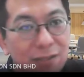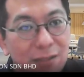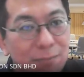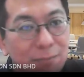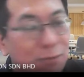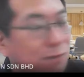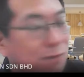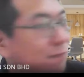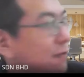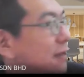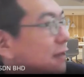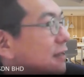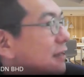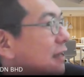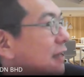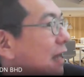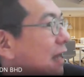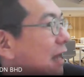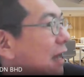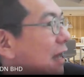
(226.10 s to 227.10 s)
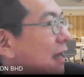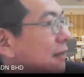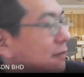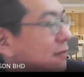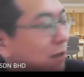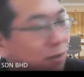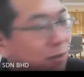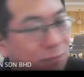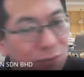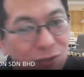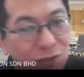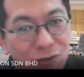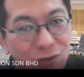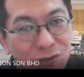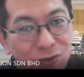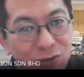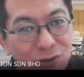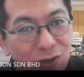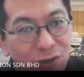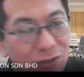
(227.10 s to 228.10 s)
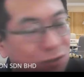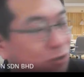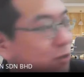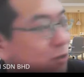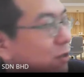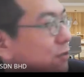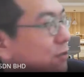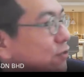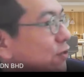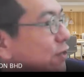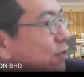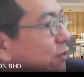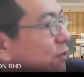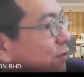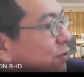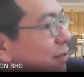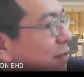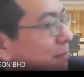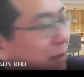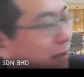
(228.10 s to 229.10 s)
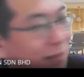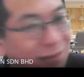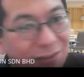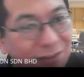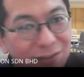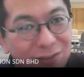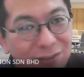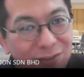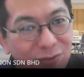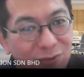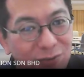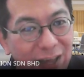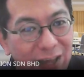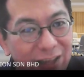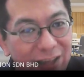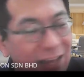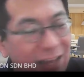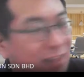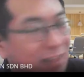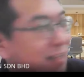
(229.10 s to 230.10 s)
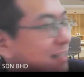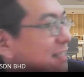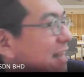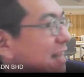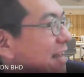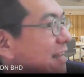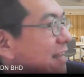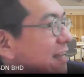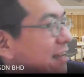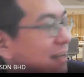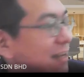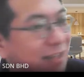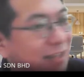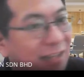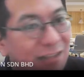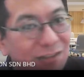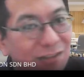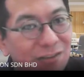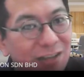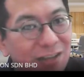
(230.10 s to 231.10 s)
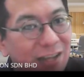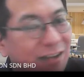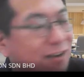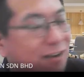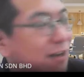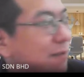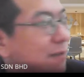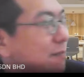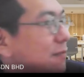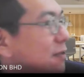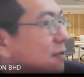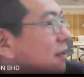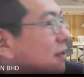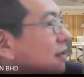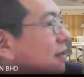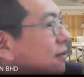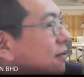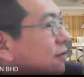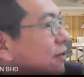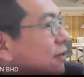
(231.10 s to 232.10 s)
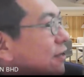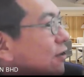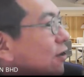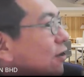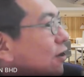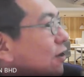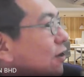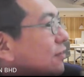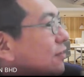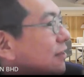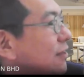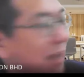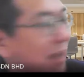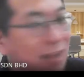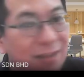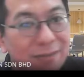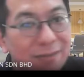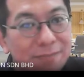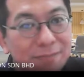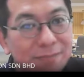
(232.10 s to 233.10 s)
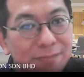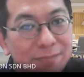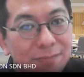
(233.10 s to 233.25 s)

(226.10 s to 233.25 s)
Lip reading: the briefing. Not showing you, but you can get the slide here. Then you can click your own. Okay.